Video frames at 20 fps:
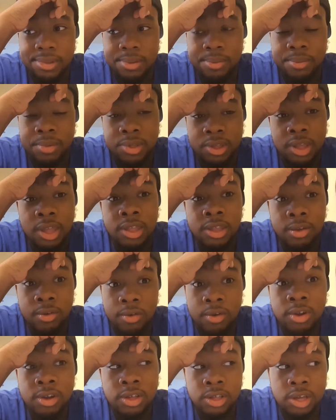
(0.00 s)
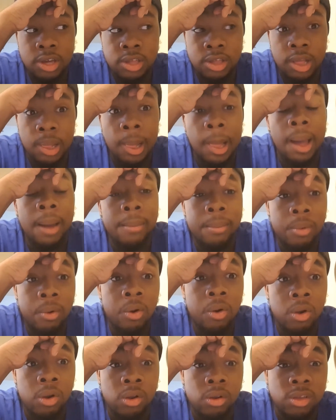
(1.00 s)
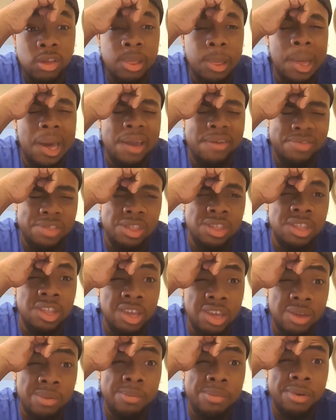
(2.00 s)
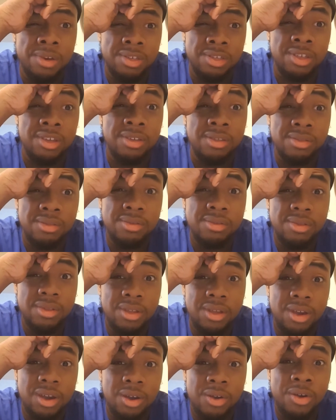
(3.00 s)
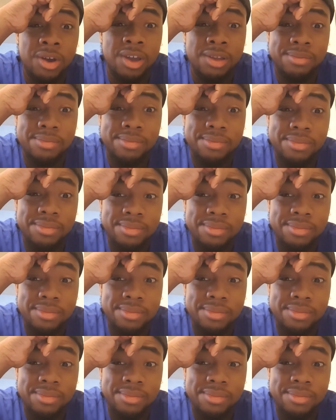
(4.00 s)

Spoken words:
But then there really is a lot more to life than dick and pussy. Alright?